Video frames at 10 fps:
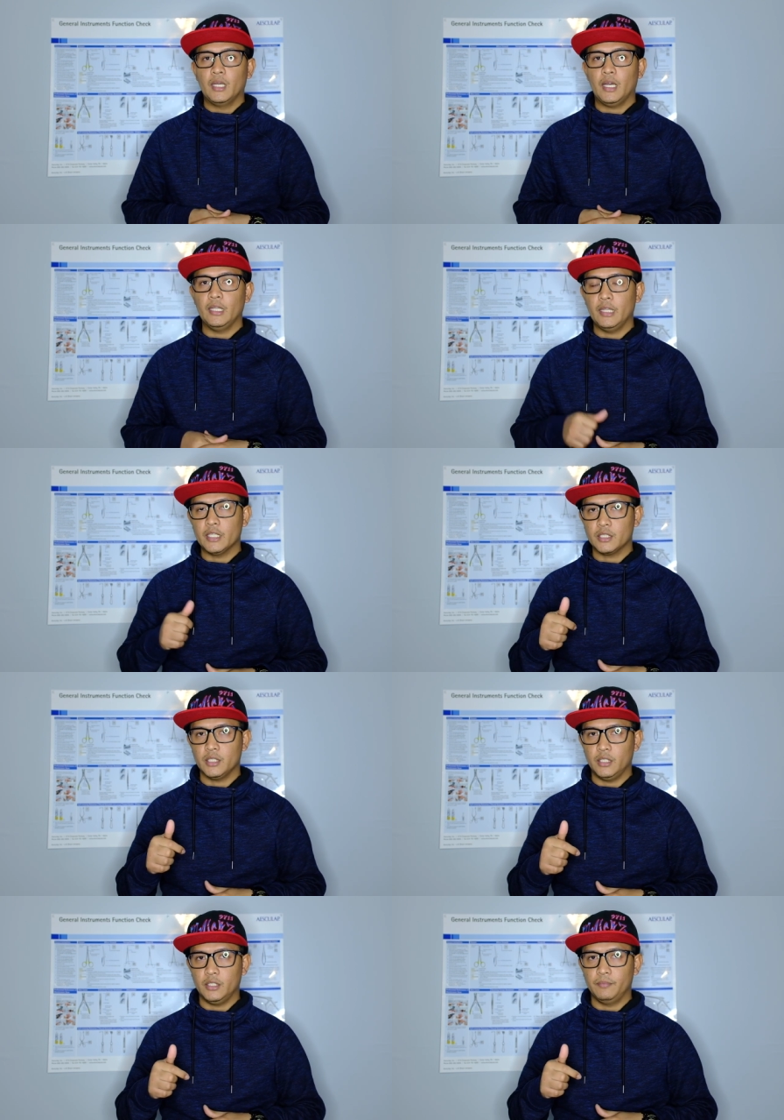unless
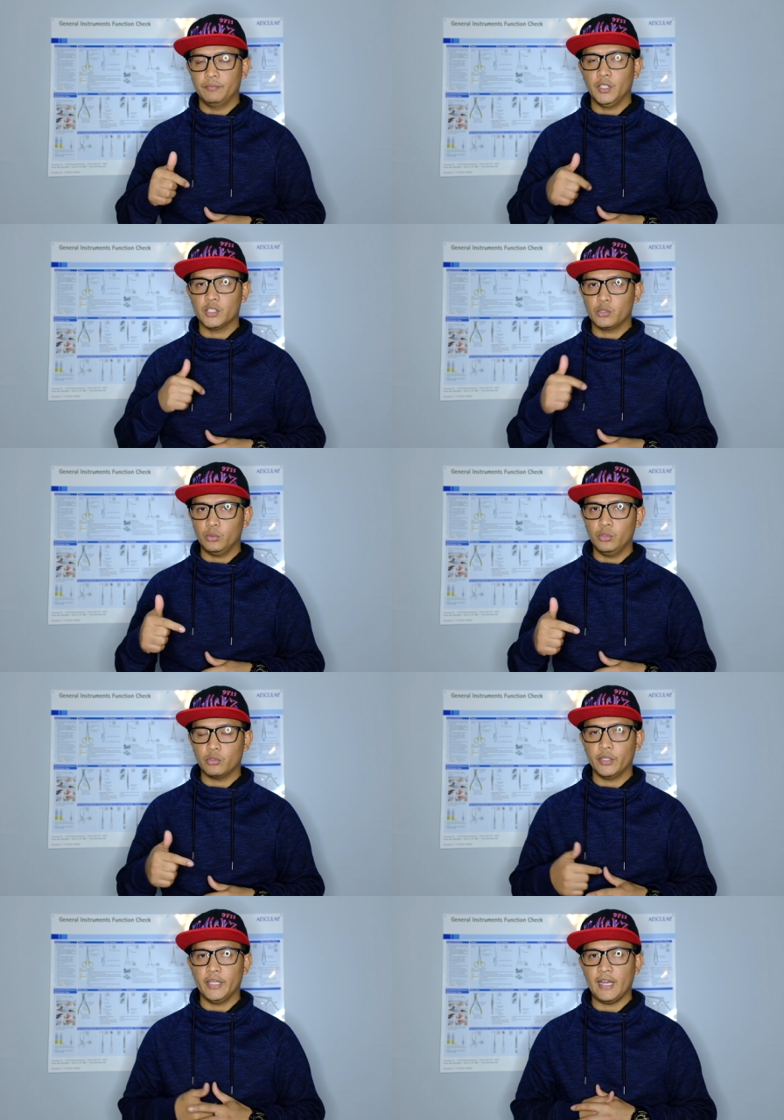the school
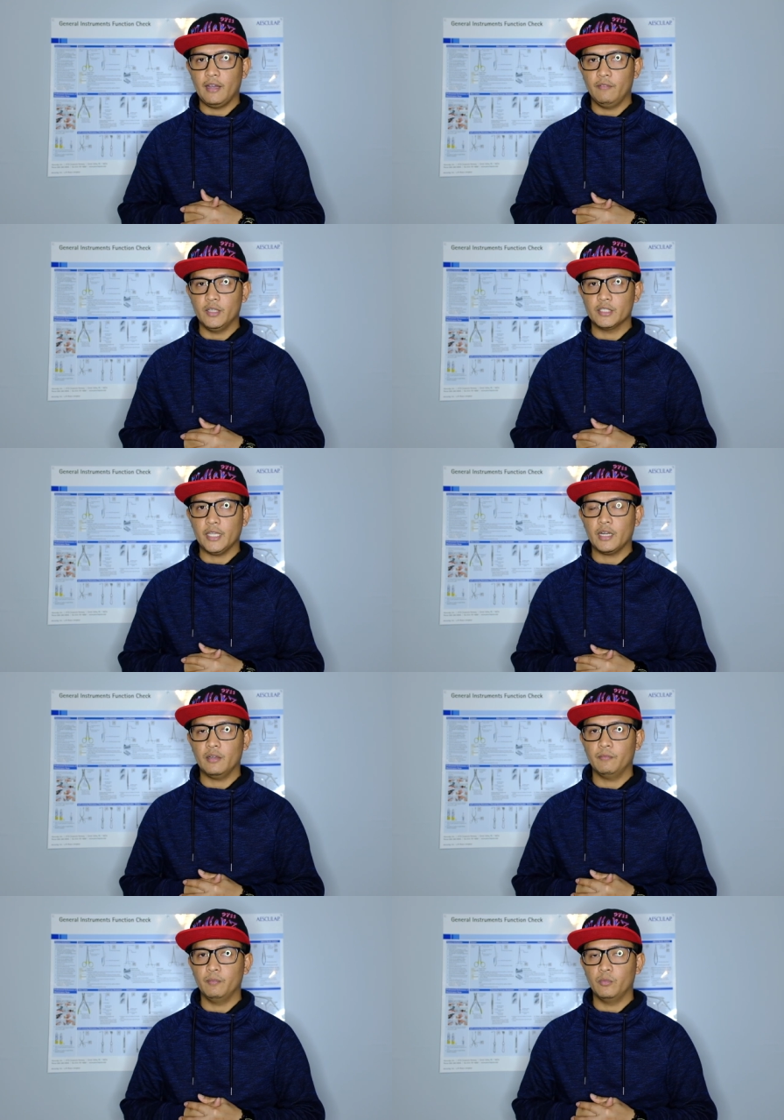already have a
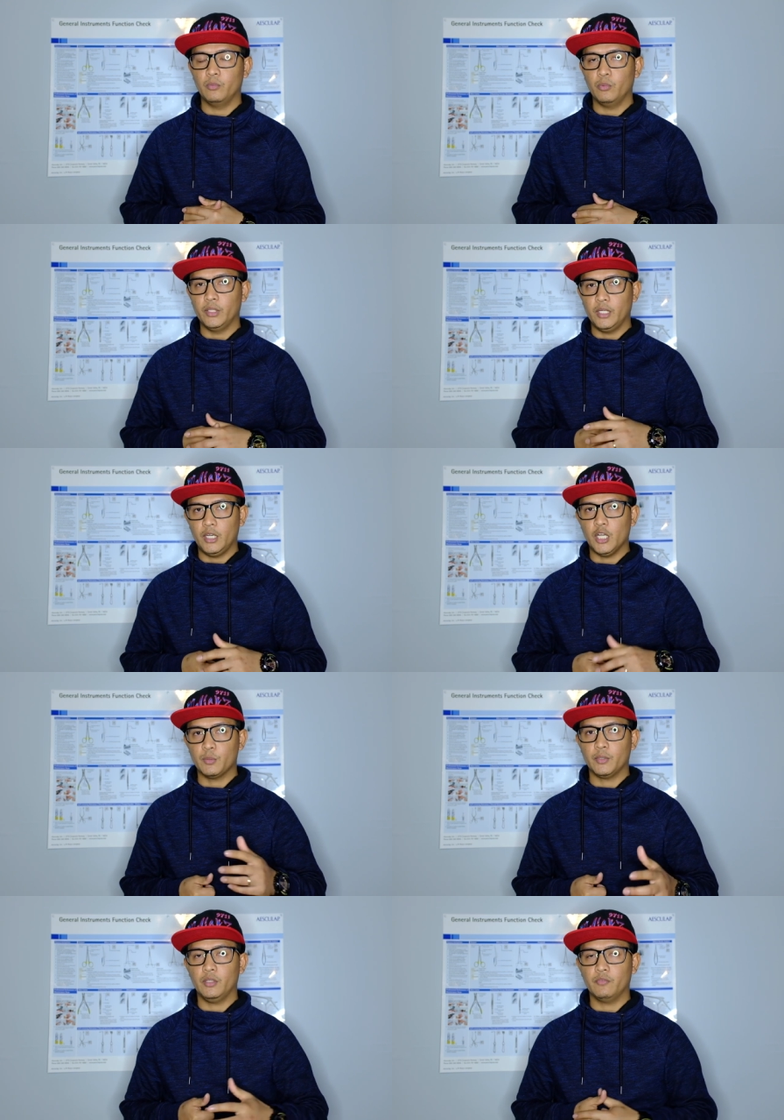setup with a
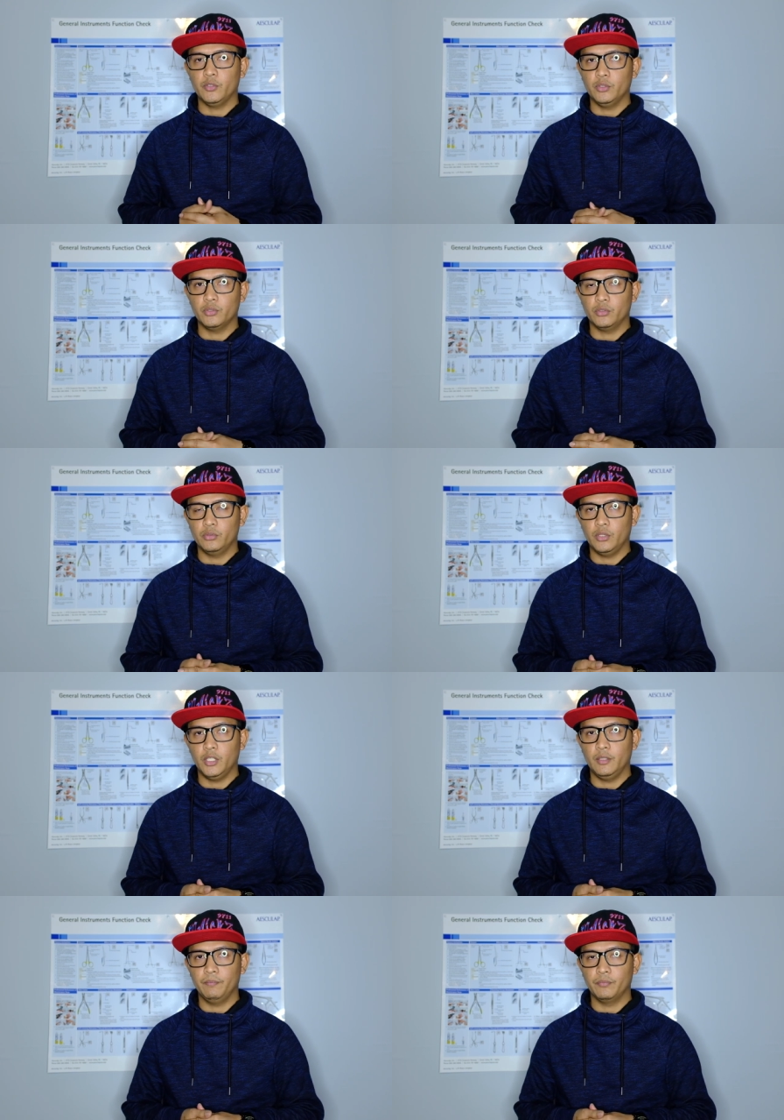hospital for you to
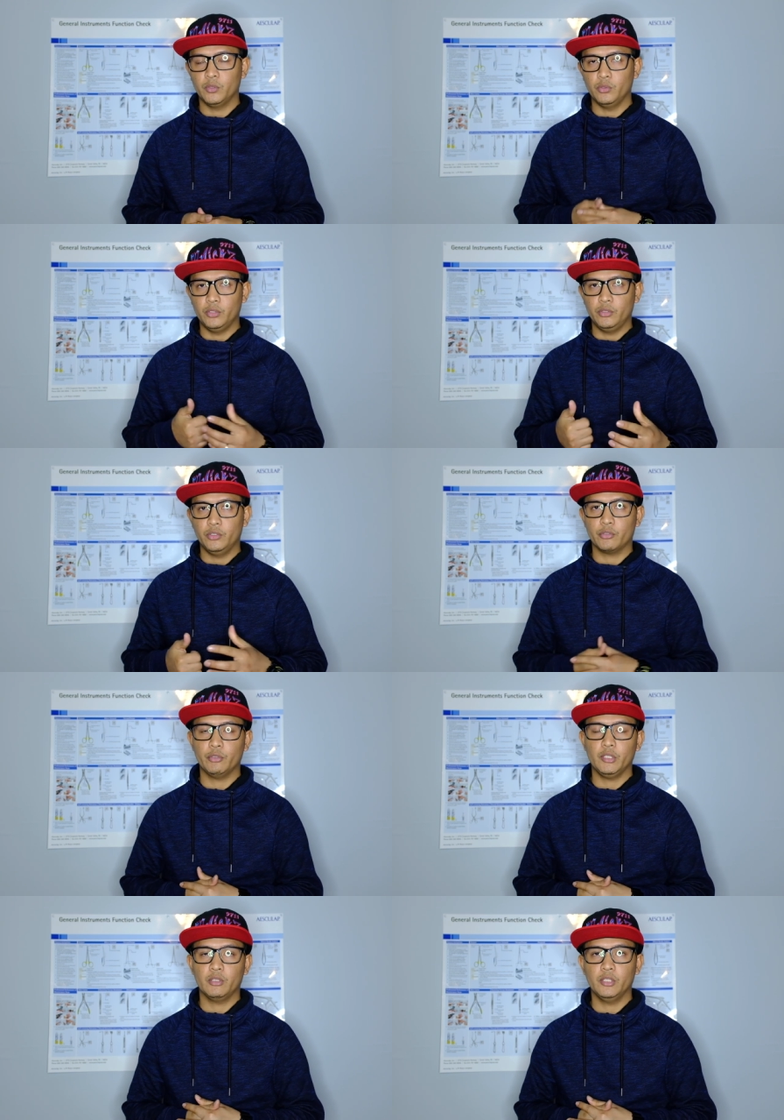do your
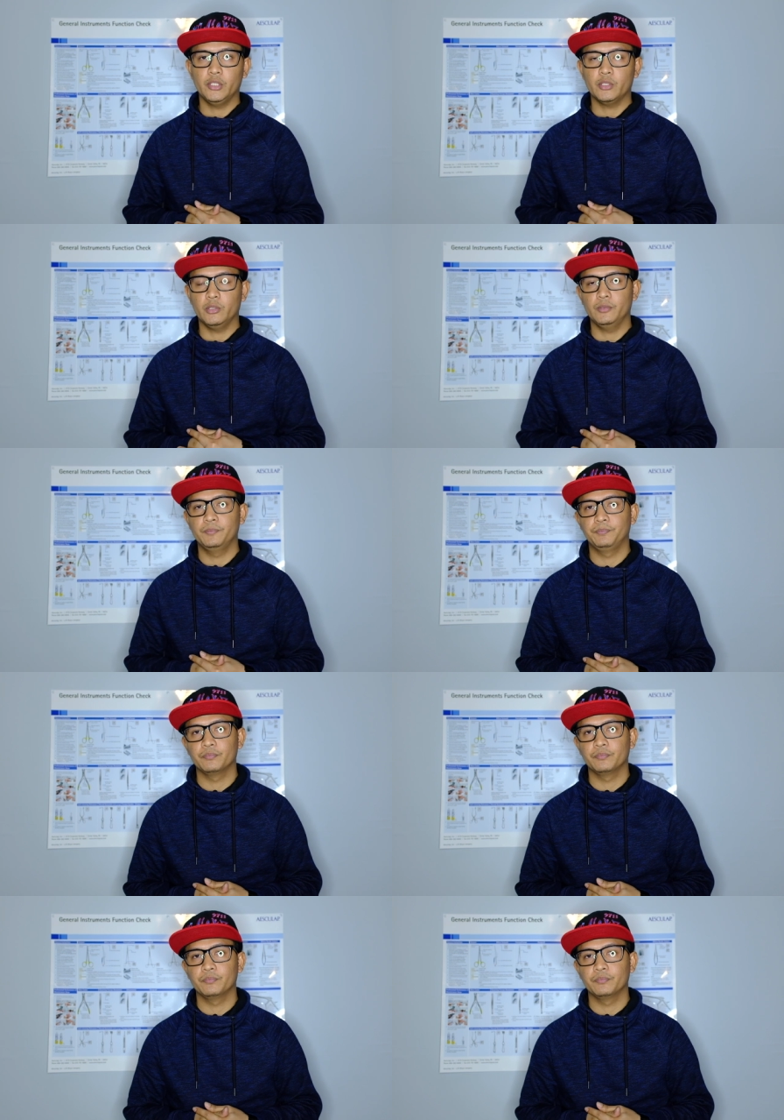clinical.